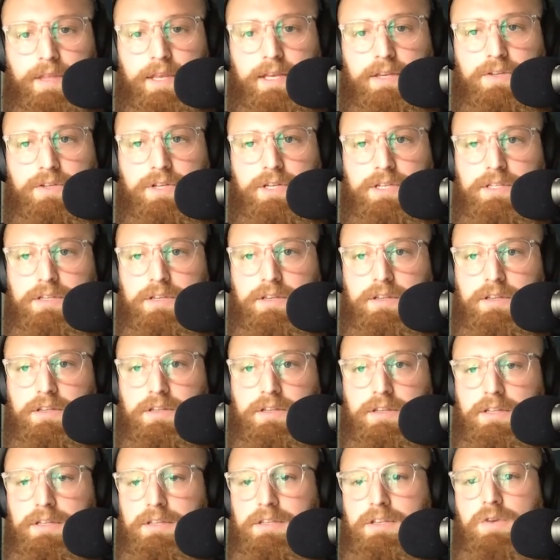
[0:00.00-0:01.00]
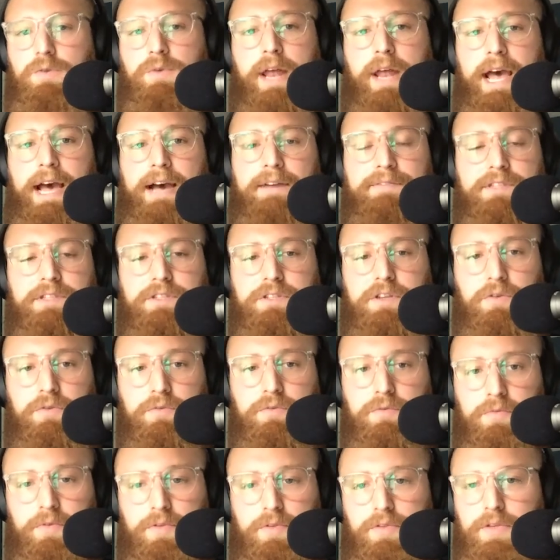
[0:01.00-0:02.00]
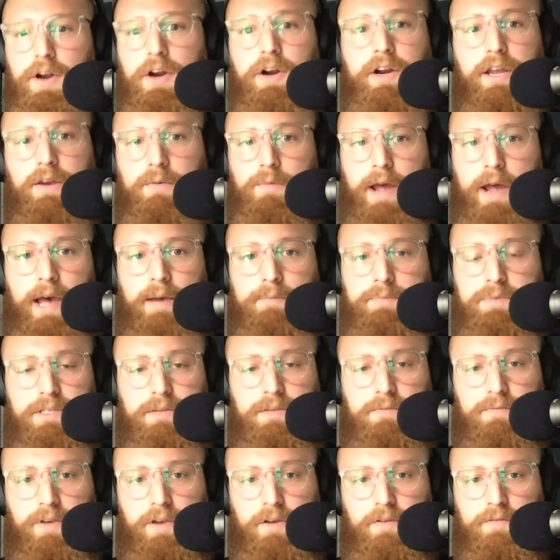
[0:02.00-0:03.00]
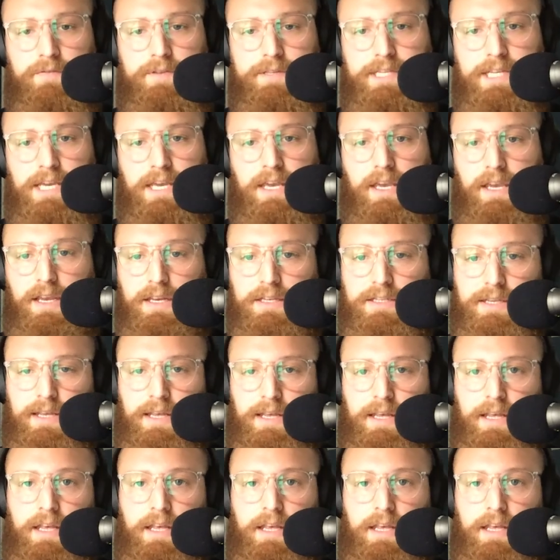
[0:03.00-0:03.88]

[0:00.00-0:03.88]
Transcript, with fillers: it's just, you would have to do 30 reps to feel fatigued.